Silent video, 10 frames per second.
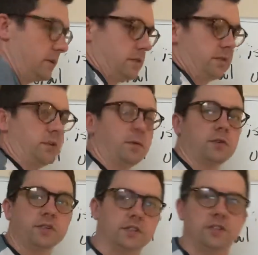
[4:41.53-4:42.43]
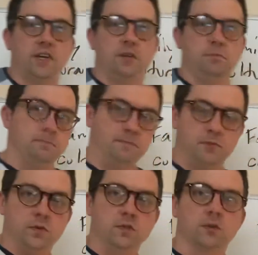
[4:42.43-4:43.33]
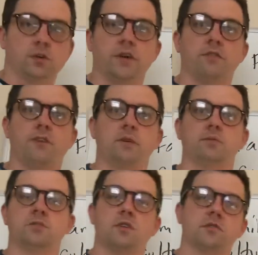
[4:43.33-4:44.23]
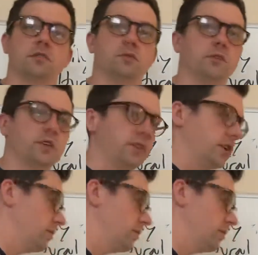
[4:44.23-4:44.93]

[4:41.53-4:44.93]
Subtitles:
typically the same nuclear family structure that we think of,